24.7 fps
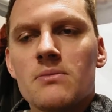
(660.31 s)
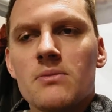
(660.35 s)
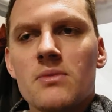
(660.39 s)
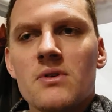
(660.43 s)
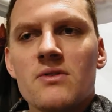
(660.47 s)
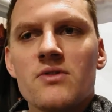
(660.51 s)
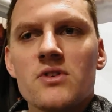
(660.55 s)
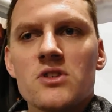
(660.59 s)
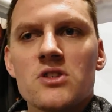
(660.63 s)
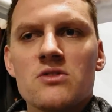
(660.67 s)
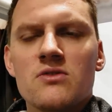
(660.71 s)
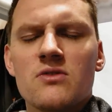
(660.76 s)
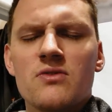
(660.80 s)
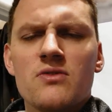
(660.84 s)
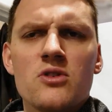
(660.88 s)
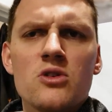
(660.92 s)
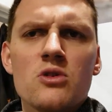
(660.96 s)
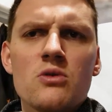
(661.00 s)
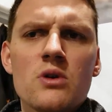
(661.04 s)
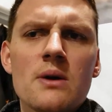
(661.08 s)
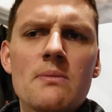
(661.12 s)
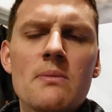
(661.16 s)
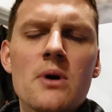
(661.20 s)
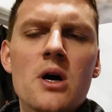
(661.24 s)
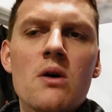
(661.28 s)
If it's a
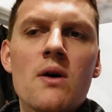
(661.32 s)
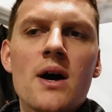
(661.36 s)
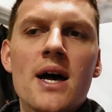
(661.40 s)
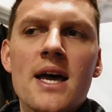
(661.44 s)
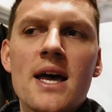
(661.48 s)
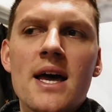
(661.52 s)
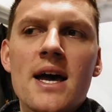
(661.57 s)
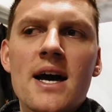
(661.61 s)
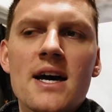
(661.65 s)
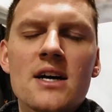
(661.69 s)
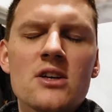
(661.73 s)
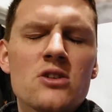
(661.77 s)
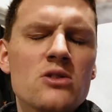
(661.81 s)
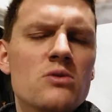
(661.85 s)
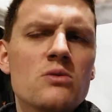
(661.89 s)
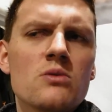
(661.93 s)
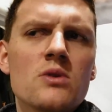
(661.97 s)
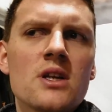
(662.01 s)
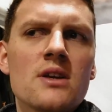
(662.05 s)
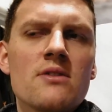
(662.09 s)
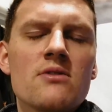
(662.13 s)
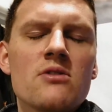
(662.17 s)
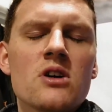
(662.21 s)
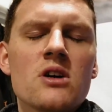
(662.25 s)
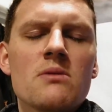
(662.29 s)
few MOA out or
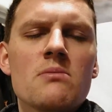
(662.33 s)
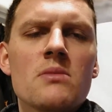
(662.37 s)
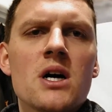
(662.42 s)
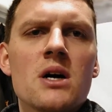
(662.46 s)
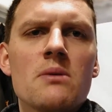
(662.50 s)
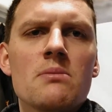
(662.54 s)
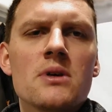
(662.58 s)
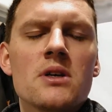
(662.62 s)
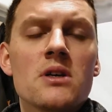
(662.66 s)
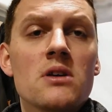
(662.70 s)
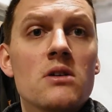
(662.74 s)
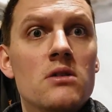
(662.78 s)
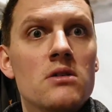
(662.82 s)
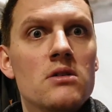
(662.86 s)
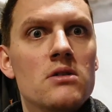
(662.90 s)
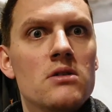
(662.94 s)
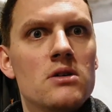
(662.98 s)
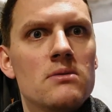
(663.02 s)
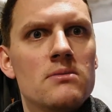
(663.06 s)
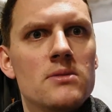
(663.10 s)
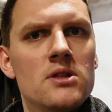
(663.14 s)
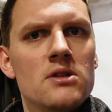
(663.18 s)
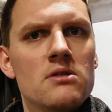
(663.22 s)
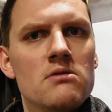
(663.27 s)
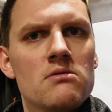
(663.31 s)
whatever I might be, oh
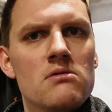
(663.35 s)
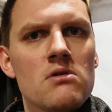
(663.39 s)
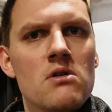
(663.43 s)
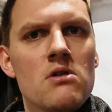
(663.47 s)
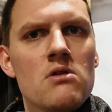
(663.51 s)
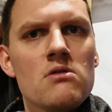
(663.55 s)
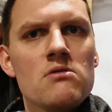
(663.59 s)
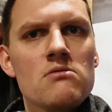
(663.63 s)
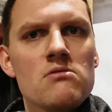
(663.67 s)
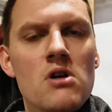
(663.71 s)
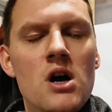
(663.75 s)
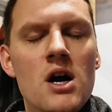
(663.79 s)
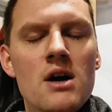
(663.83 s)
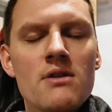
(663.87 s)
I'm in the wrong